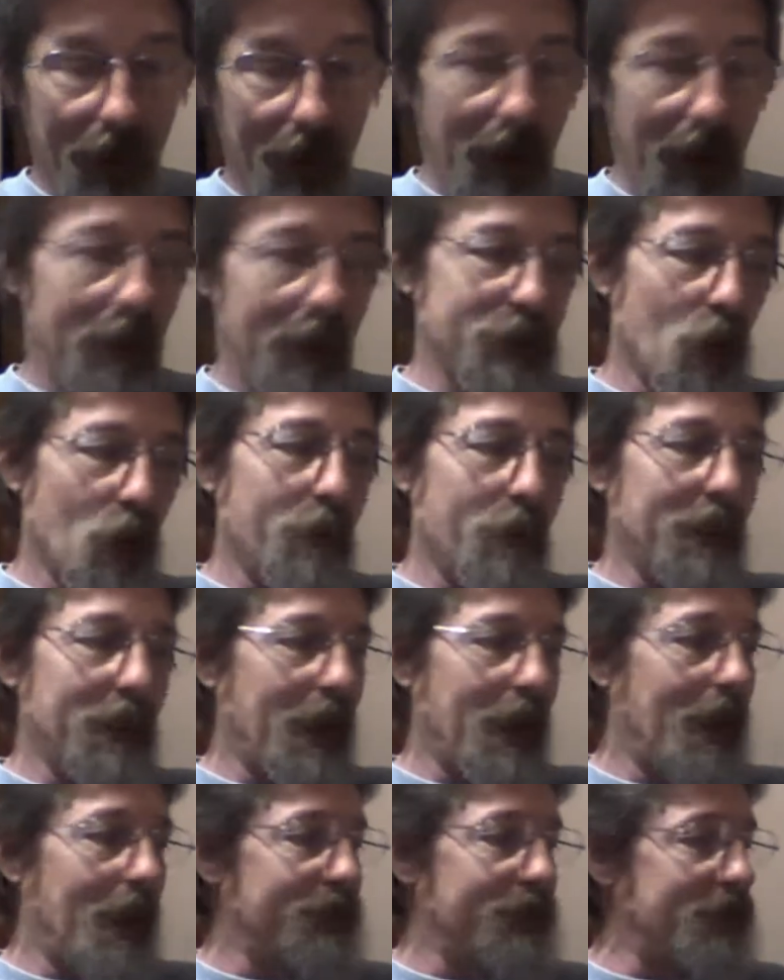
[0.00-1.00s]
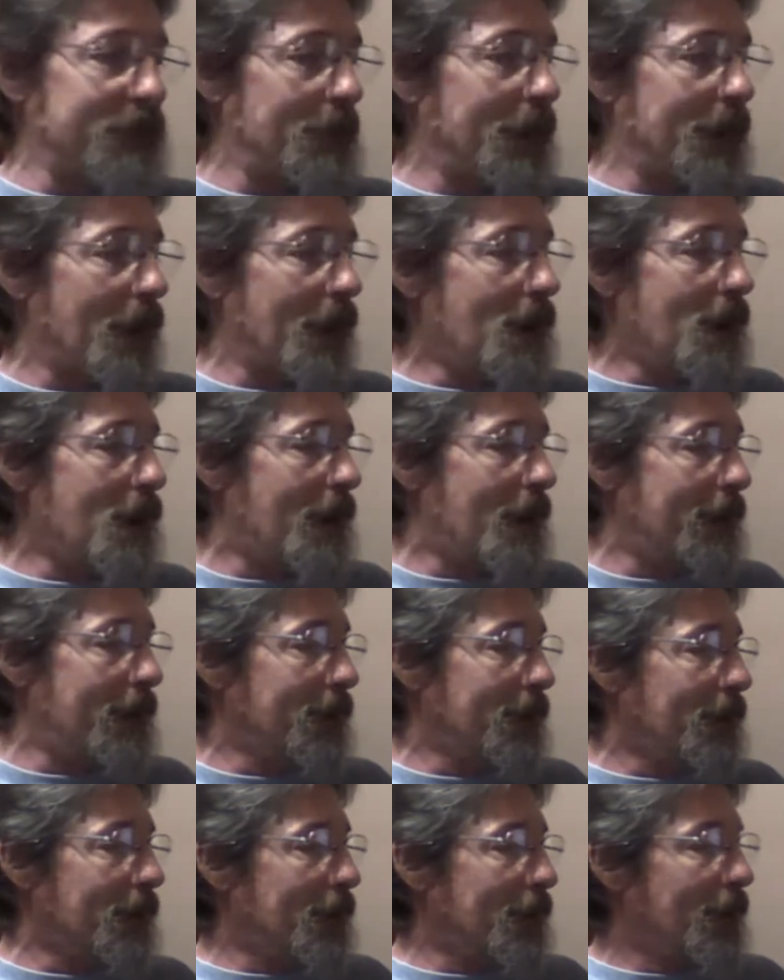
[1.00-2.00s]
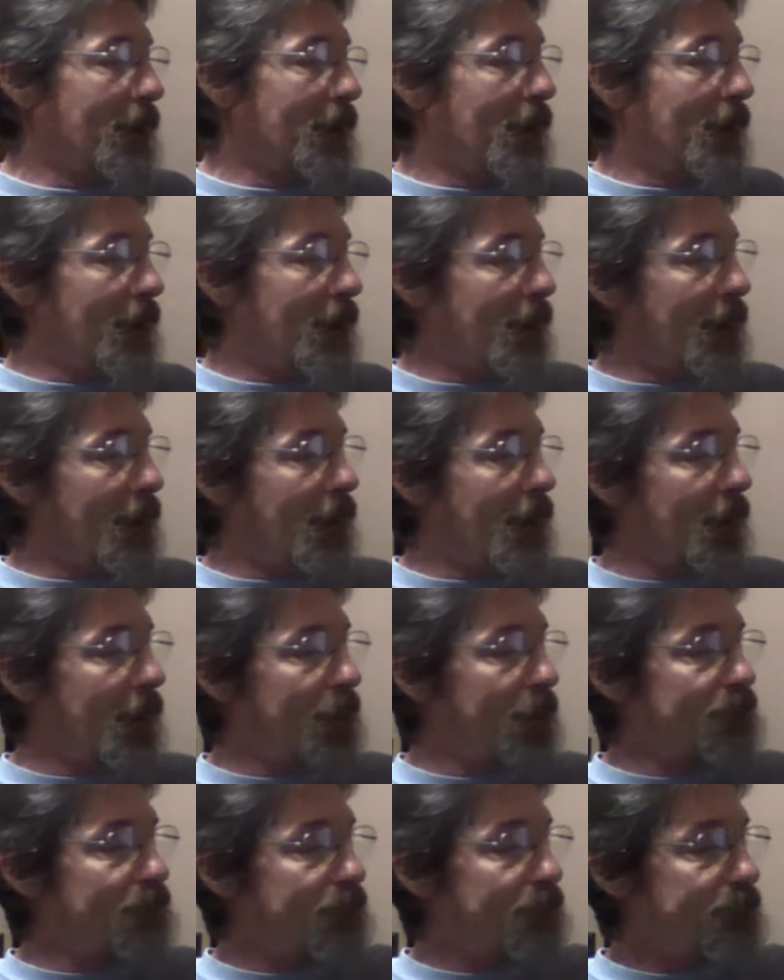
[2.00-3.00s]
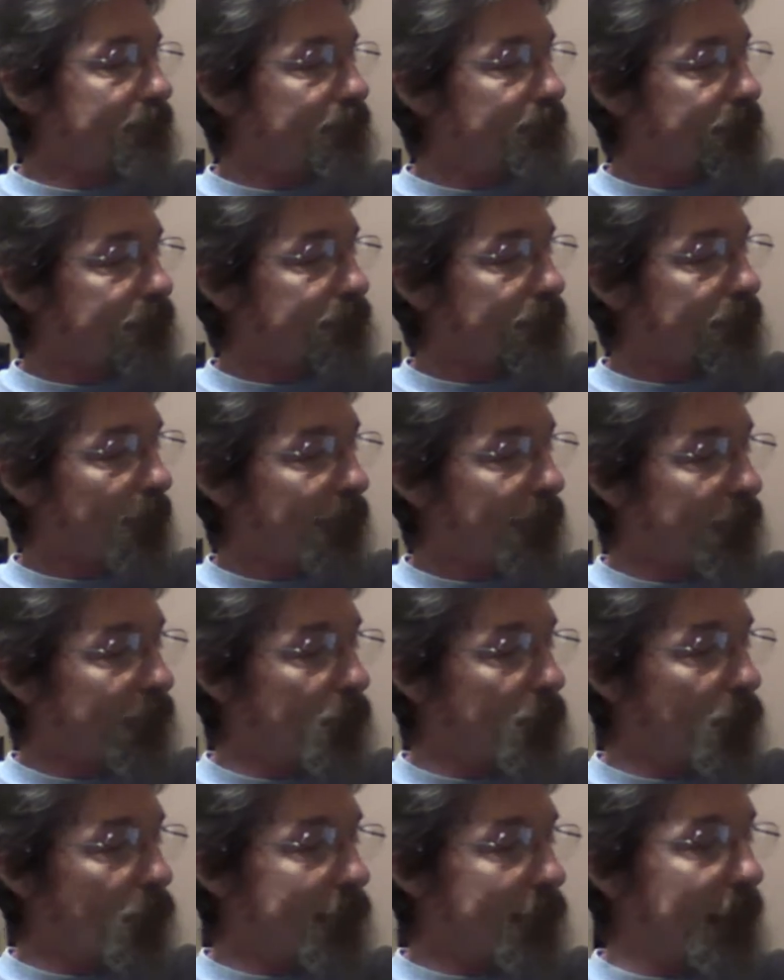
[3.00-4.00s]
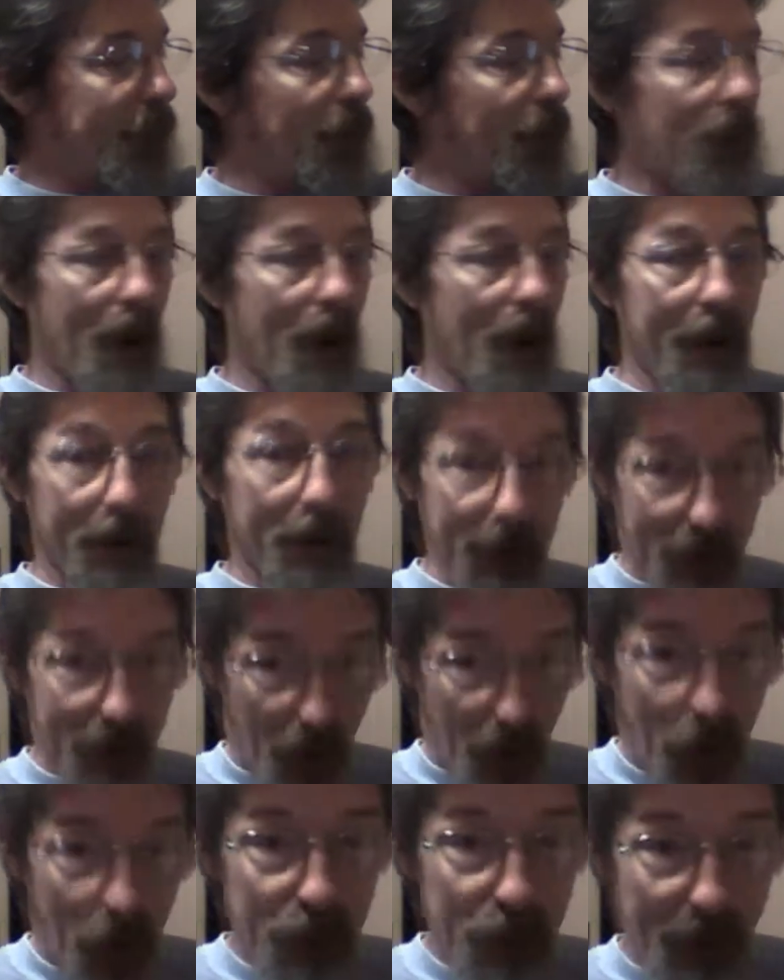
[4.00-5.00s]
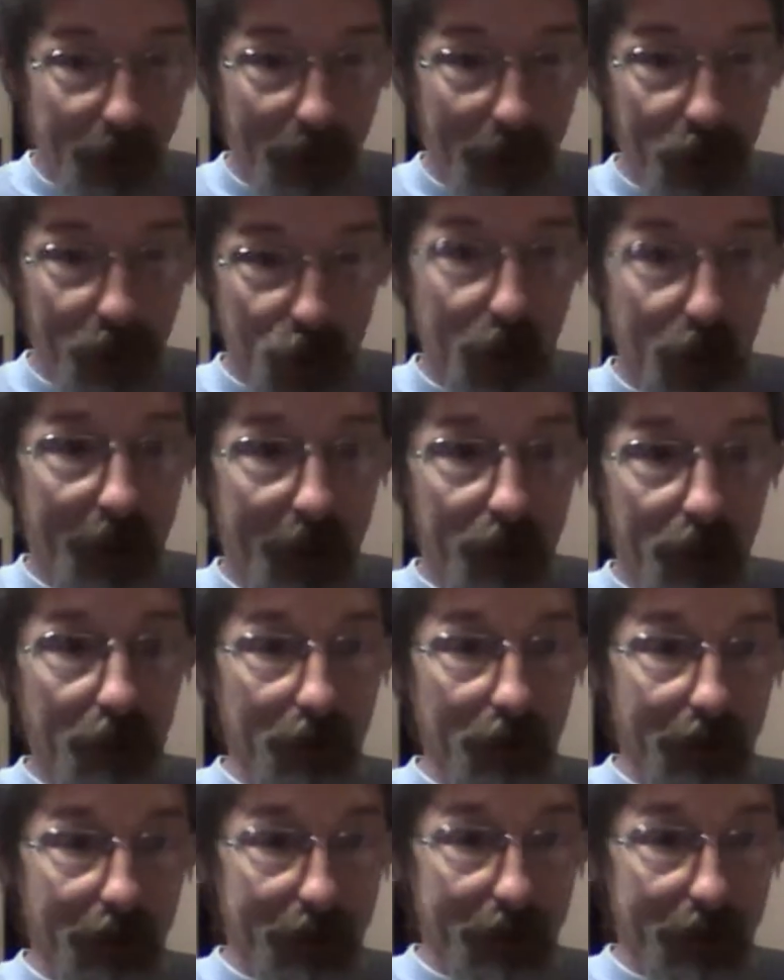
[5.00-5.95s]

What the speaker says: And I was hoping to have somebody on from North Carolina that grows peppers regularly,